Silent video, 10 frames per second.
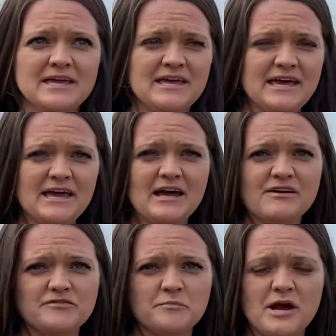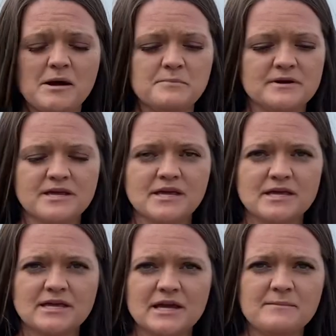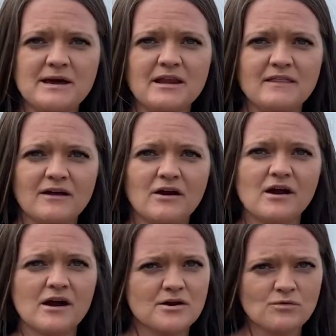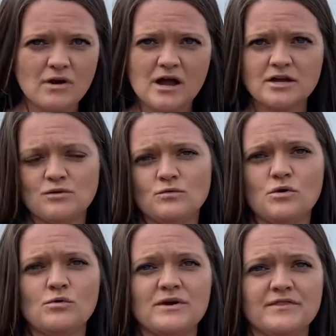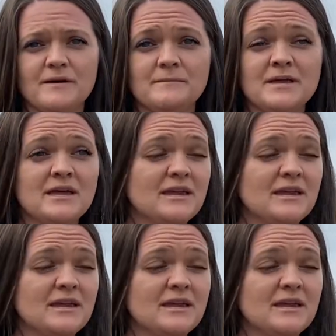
head off of property, get them out of the car and rock and roll with them.